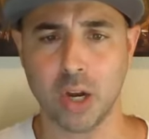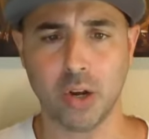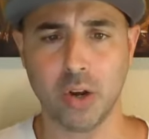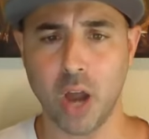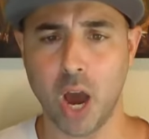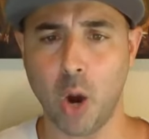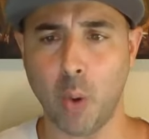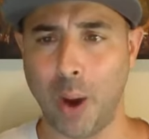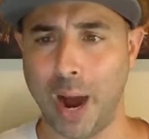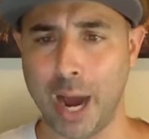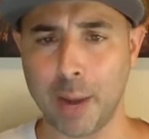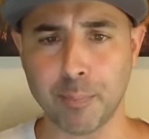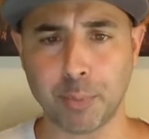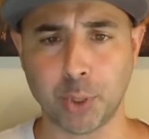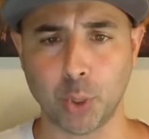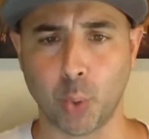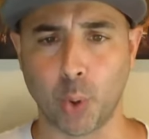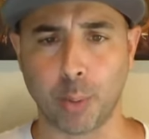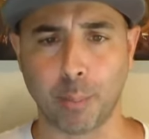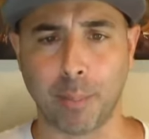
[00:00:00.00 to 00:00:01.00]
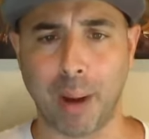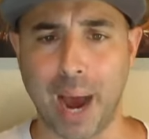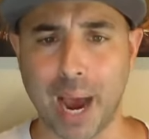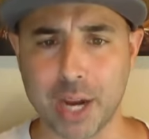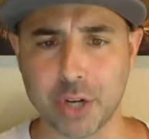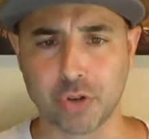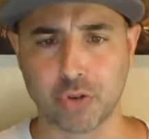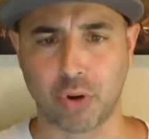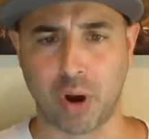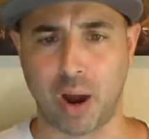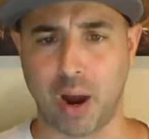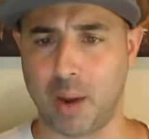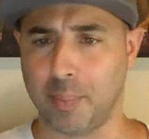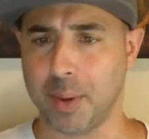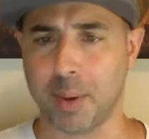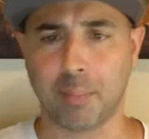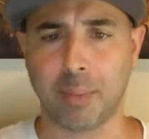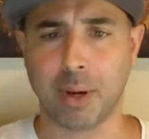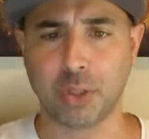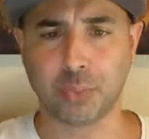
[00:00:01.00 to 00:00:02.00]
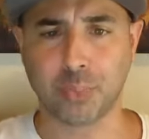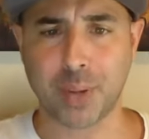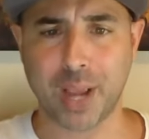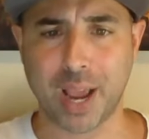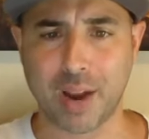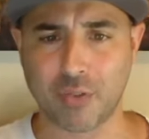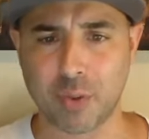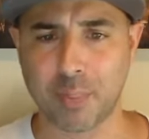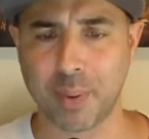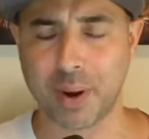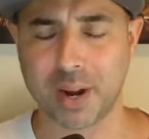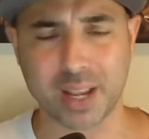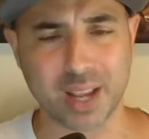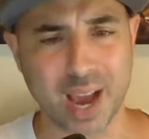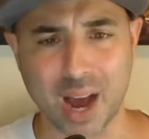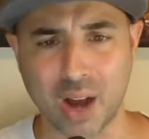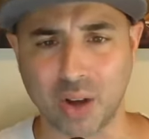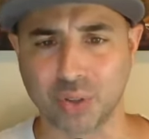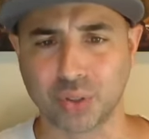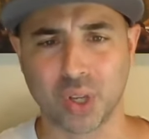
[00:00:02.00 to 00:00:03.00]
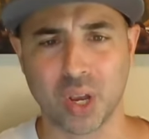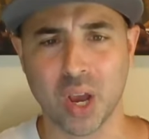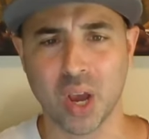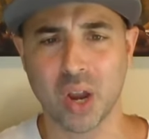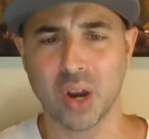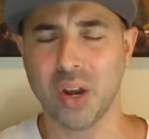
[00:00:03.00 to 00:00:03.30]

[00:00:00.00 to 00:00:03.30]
No, I'm doing my job. It must be everybody else.